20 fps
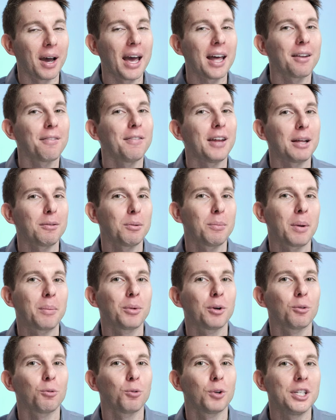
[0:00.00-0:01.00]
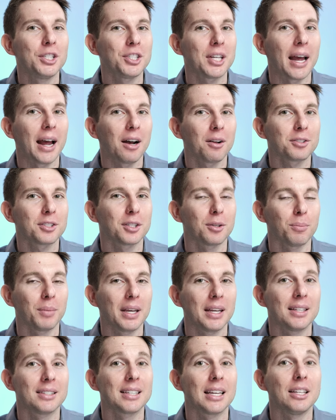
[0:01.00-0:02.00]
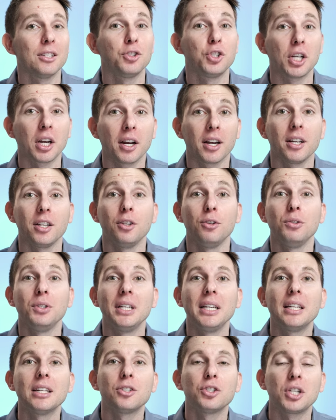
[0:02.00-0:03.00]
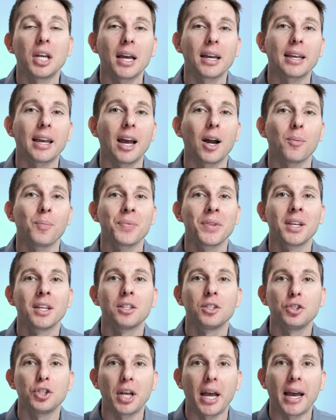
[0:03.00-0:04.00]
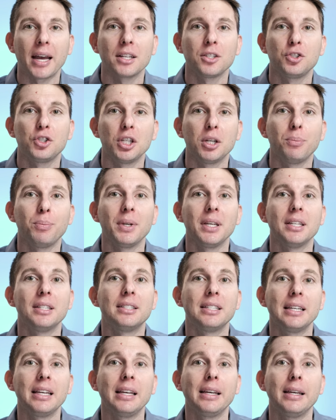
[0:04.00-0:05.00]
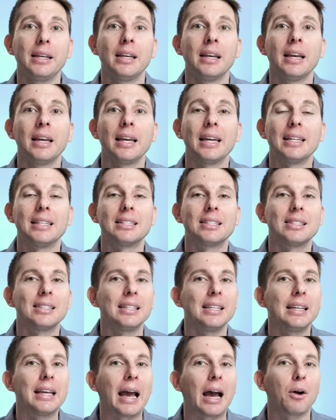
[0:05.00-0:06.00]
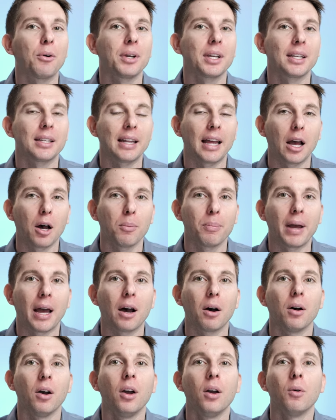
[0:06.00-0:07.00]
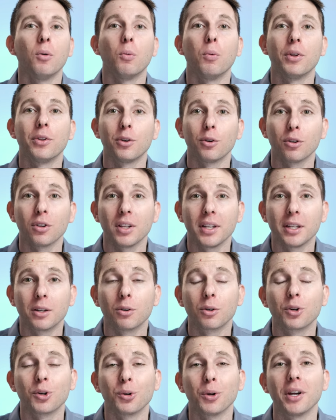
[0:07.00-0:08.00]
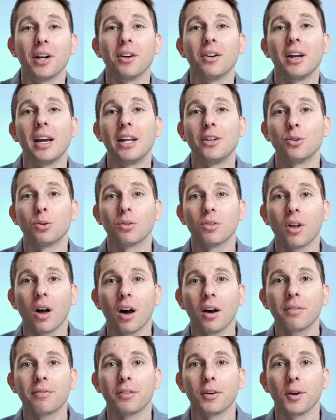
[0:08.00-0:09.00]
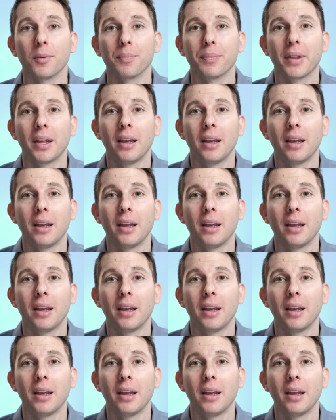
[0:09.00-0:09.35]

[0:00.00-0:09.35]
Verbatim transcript: had a family member reach out to me and say, Jarrett, you need to check out ChatGPT and see how it can help out with your legal career and your law firm.